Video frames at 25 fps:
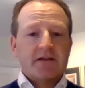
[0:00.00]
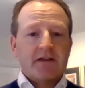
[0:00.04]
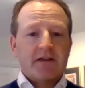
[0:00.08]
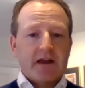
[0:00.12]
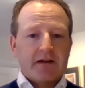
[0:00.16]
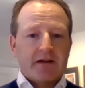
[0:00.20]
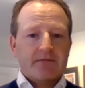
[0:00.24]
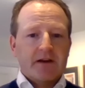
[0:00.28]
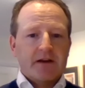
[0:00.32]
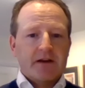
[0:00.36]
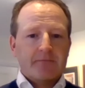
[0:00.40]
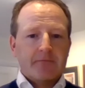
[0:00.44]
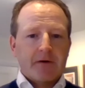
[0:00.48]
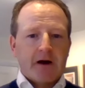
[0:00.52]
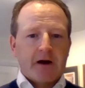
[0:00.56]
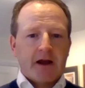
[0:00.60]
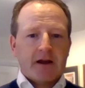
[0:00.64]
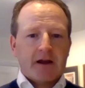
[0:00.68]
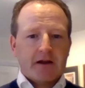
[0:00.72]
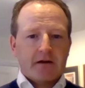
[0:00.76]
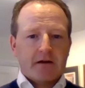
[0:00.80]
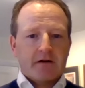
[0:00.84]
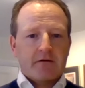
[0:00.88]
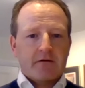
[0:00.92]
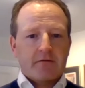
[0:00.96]
their feedback
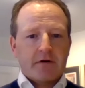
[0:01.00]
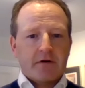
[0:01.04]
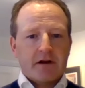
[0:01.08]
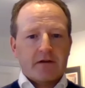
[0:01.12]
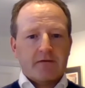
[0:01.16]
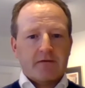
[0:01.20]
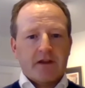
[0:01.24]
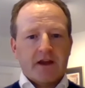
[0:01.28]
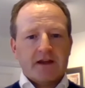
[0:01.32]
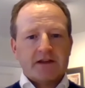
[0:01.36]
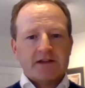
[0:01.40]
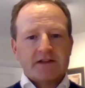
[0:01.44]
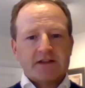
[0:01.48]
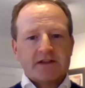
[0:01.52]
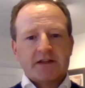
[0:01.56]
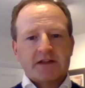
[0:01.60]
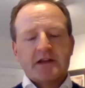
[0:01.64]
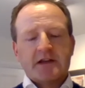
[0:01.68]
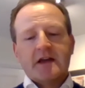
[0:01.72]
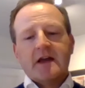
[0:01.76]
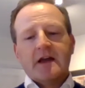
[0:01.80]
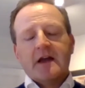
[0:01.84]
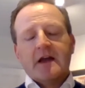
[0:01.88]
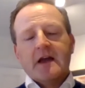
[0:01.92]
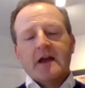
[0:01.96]
around this,
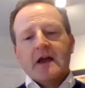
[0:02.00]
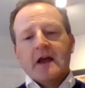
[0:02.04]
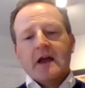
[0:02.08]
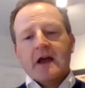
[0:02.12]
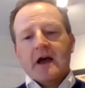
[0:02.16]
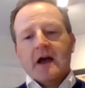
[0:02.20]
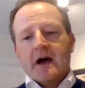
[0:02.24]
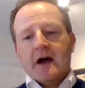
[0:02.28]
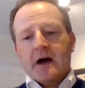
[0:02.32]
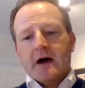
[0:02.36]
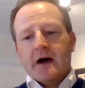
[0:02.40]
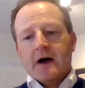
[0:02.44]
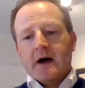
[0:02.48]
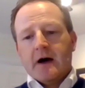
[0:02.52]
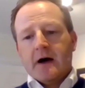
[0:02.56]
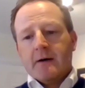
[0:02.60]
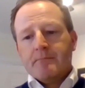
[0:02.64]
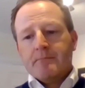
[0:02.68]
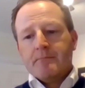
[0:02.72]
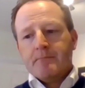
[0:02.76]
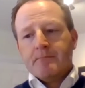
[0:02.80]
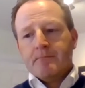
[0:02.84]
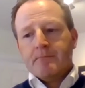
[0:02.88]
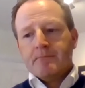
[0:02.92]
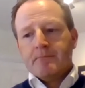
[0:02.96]

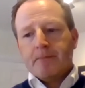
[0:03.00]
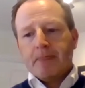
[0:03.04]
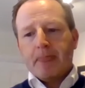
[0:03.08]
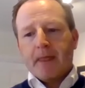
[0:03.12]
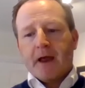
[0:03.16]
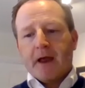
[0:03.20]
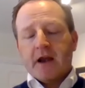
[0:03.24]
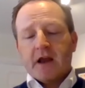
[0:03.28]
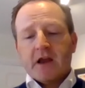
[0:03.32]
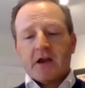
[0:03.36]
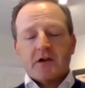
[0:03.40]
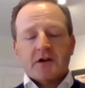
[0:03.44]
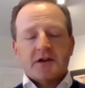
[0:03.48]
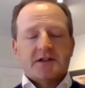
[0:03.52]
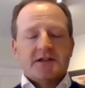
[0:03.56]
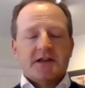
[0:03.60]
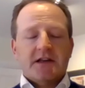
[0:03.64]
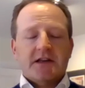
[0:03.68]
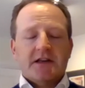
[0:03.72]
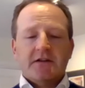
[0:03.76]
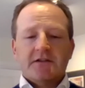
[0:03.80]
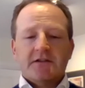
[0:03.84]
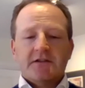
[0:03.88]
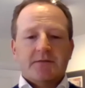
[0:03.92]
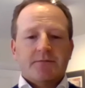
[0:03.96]
and it
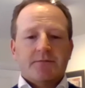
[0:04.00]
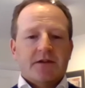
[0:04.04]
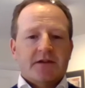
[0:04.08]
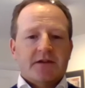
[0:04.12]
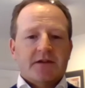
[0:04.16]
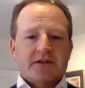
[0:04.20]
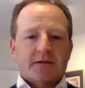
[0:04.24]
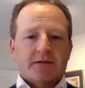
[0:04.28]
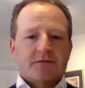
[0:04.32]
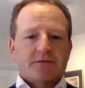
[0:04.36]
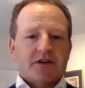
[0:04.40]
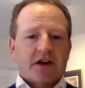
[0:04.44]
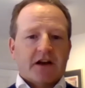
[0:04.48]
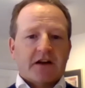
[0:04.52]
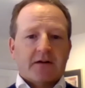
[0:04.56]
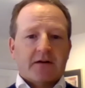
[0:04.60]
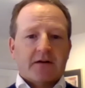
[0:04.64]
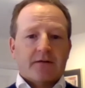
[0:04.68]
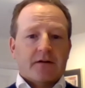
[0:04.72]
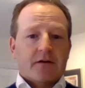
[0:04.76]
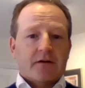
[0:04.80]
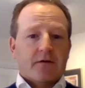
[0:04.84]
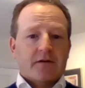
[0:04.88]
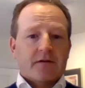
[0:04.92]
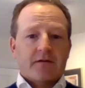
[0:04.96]
continues to be the subject of
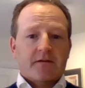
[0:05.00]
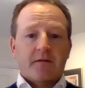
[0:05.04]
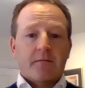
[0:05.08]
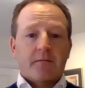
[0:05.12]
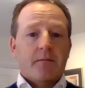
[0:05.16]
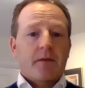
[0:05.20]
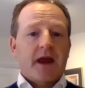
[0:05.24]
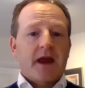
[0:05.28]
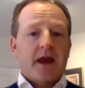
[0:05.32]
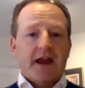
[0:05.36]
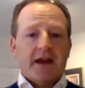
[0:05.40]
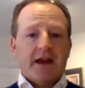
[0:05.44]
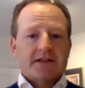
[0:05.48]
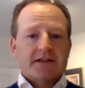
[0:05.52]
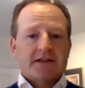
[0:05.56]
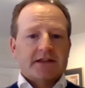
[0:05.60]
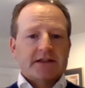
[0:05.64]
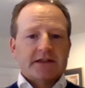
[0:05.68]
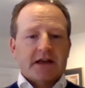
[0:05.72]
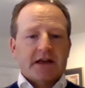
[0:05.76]
a lot of debate.